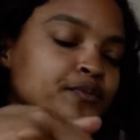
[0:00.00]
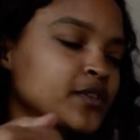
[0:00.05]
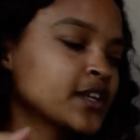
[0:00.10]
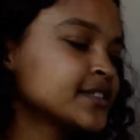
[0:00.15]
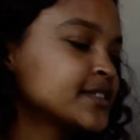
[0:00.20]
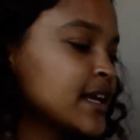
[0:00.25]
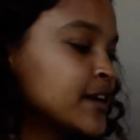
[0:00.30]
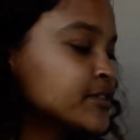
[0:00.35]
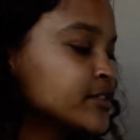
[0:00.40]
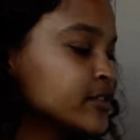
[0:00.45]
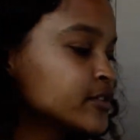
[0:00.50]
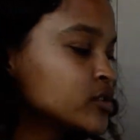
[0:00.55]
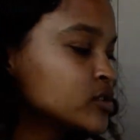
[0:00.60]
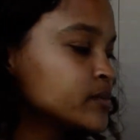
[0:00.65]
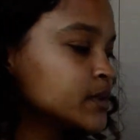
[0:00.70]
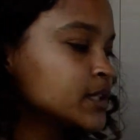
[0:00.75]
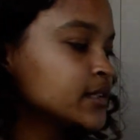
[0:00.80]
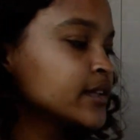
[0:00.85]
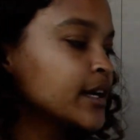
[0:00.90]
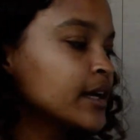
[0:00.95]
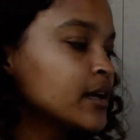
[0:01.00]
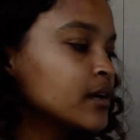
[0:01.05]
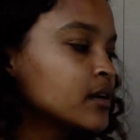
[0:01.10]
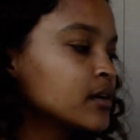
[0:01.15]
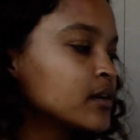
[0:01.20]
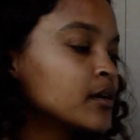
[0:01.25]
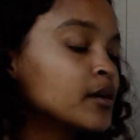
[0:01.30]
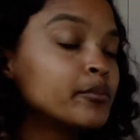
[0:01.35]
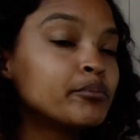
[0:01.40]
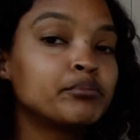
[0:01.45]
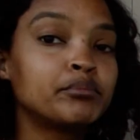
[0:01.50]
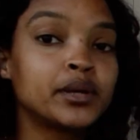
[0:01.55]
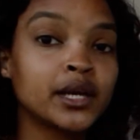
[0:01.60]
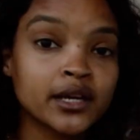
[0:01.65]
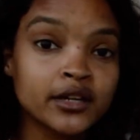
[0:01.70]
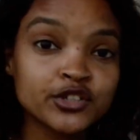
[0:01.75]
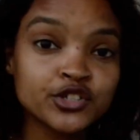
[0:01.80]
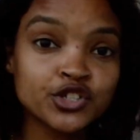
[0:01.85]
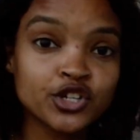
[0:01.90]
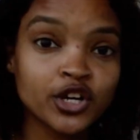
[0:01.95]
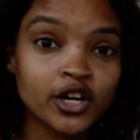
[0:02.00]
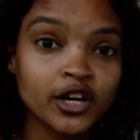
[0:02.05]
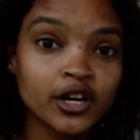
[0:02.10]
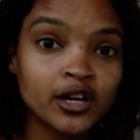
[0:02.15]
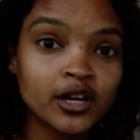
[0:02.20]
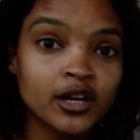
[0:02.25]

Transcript: It sounds a little bit like picture,